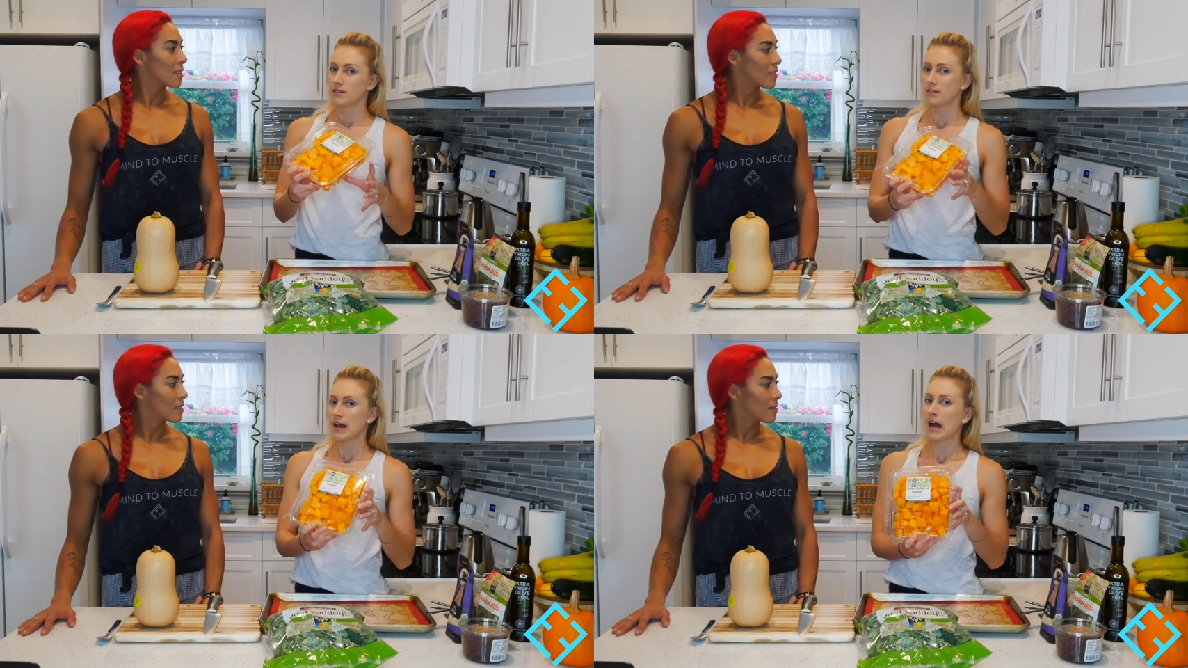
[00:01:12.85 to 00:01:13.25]

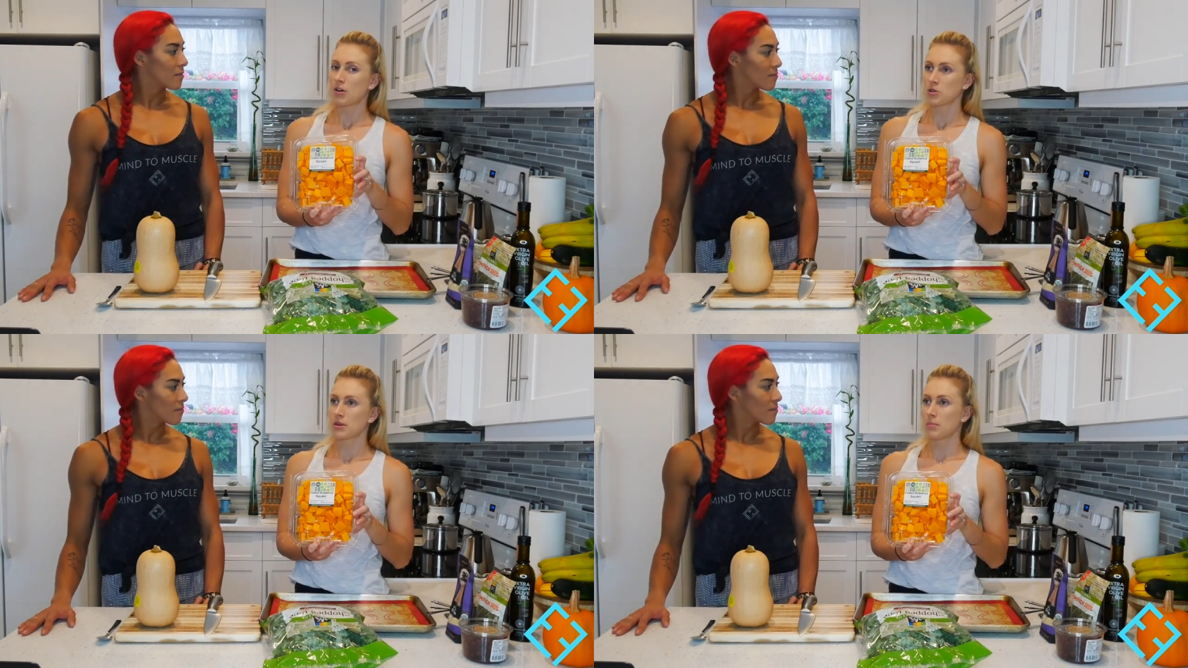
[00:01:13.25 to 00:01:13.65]
Speaker 1: how
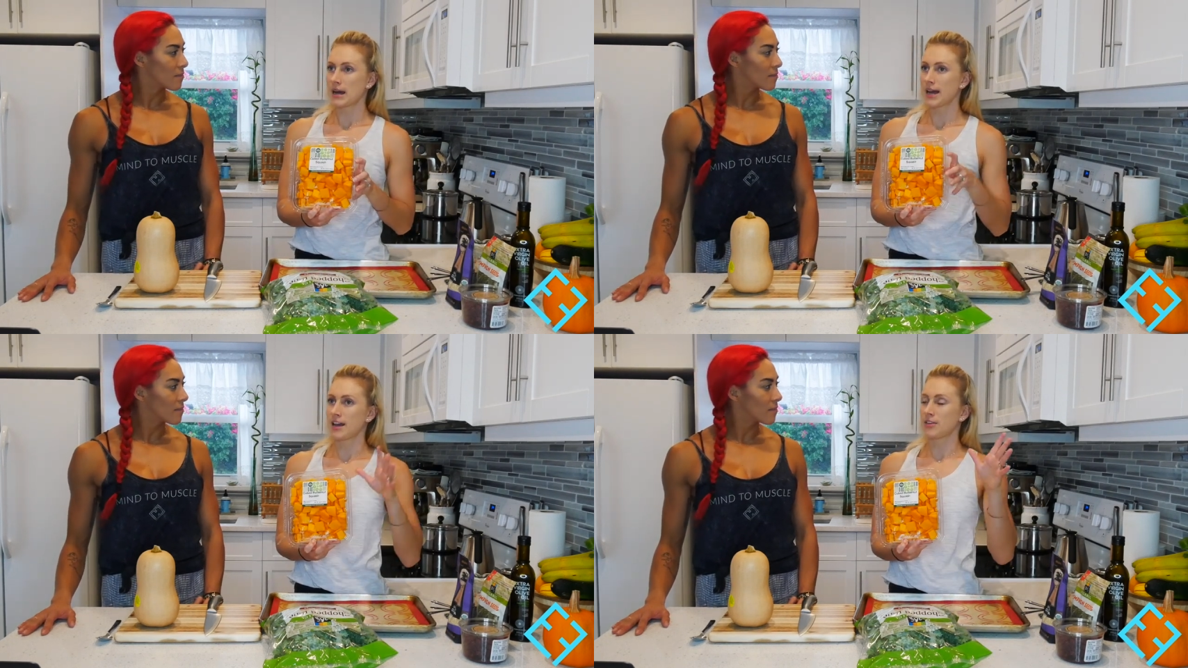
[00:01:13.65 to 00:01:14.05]
you can buy
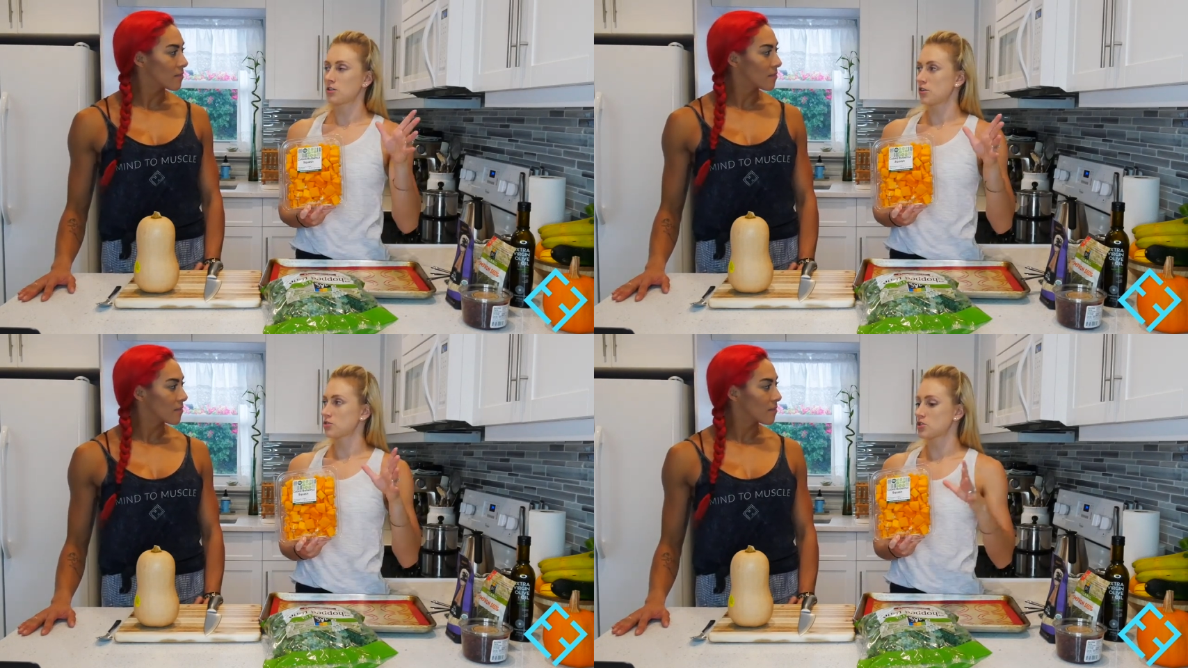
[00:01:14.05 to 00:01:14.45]
it in the
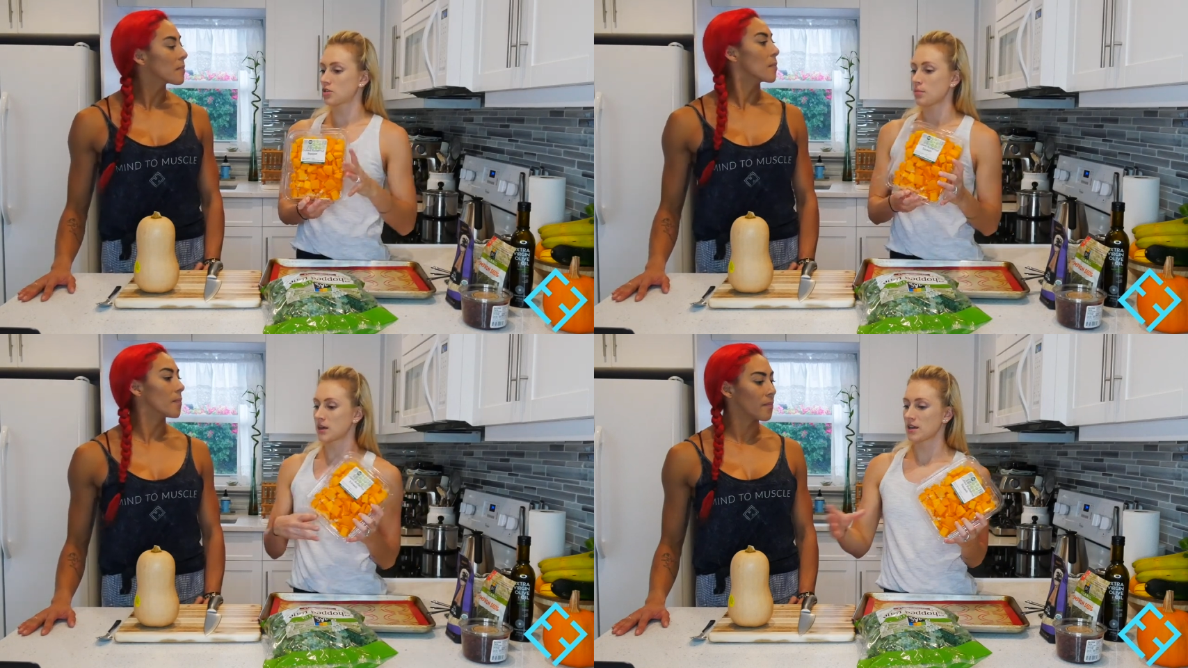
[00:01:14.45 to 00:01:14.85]
grocery store,
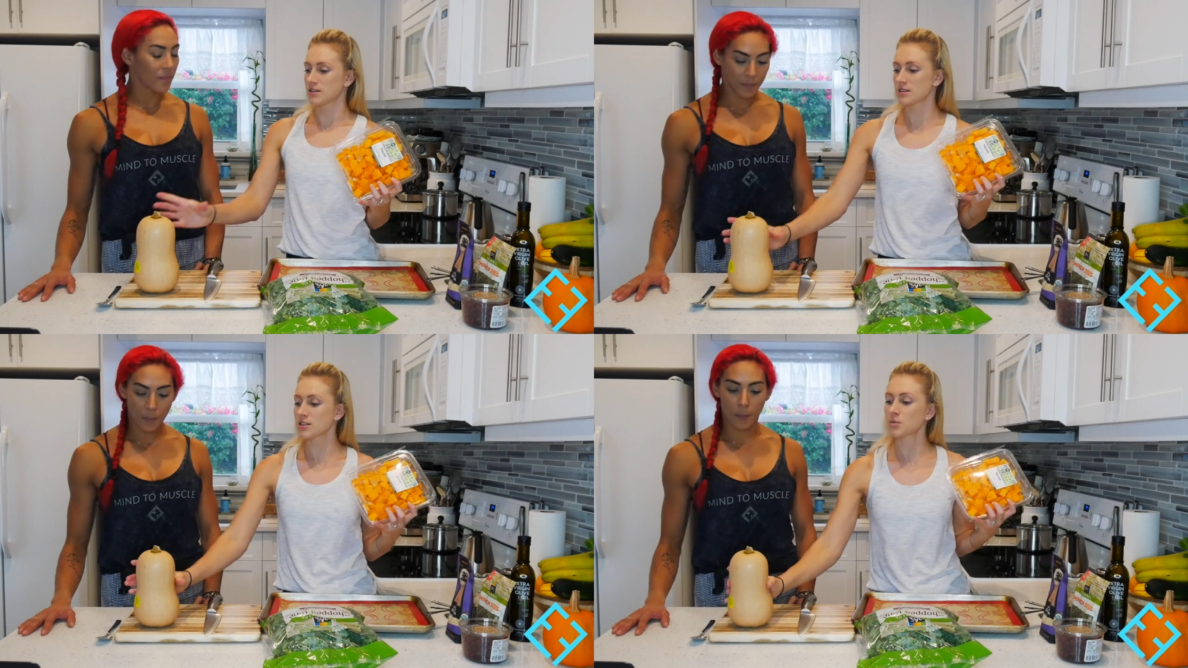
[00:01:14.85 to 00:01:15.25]
because
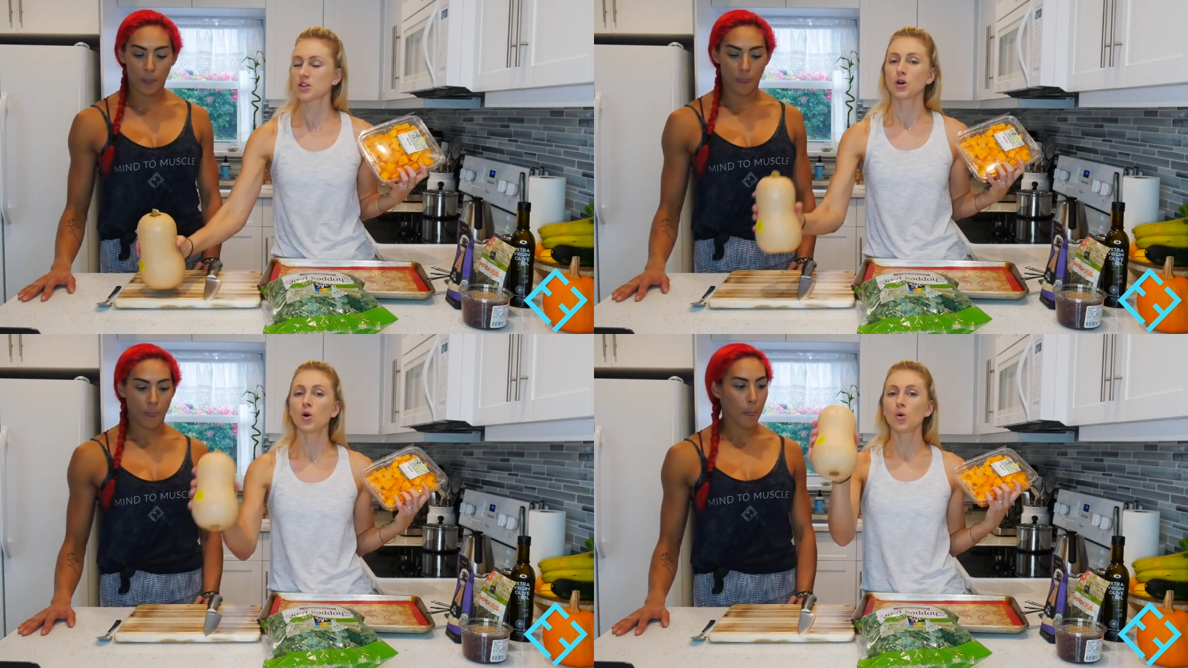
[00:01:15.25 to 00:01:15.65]
this is what the
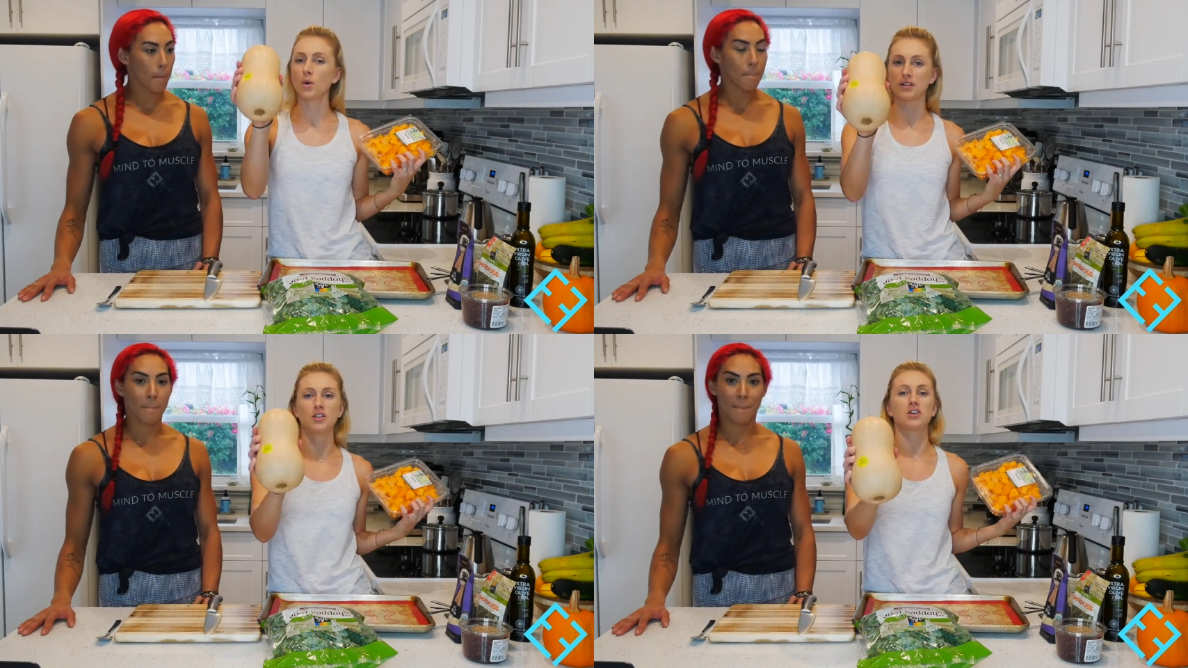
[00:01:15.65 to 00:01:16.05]
whole
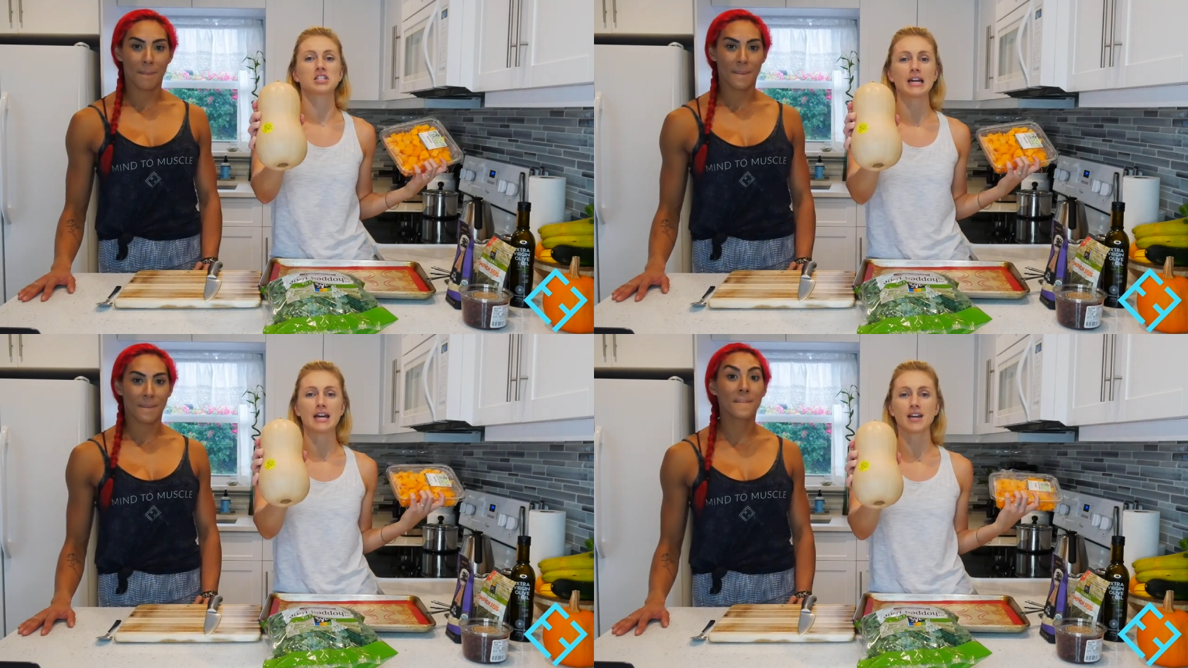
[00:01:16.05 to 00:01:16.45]
one looks
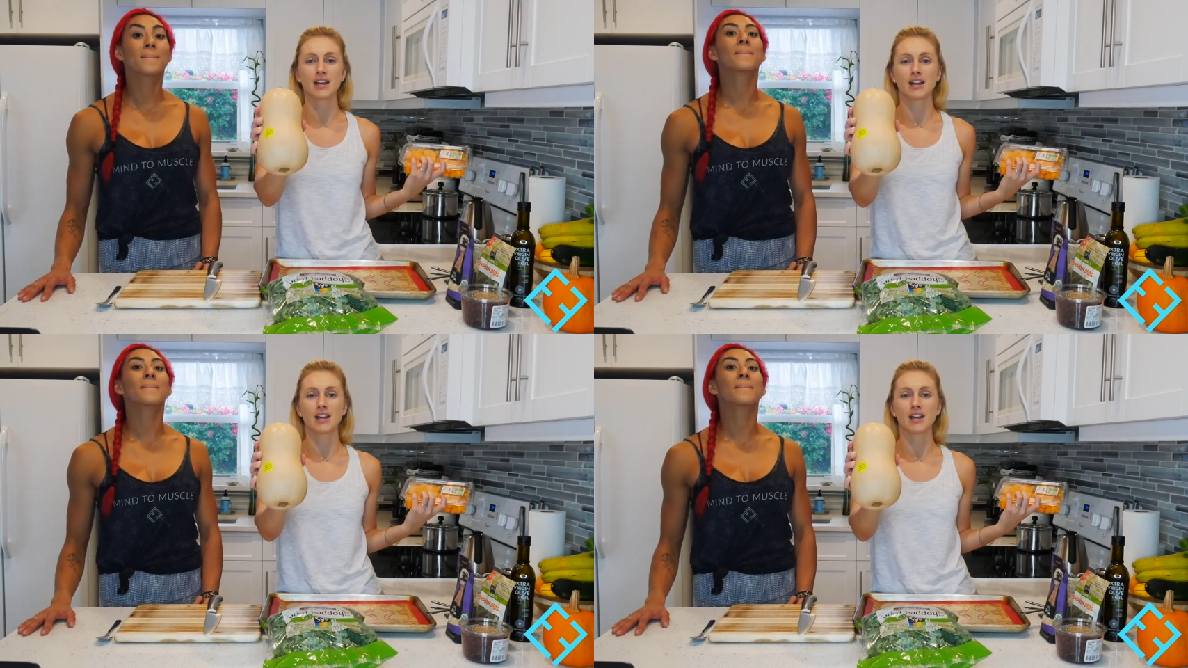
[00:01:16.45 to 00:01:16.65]
like.